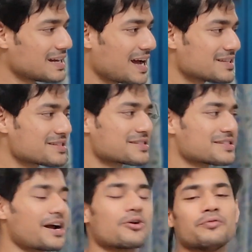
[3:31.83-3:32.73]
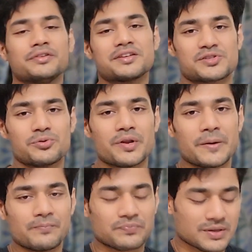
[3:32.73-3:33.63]
I'll just start off with a story.
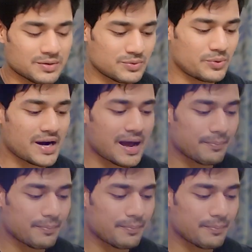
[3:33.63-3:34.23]
What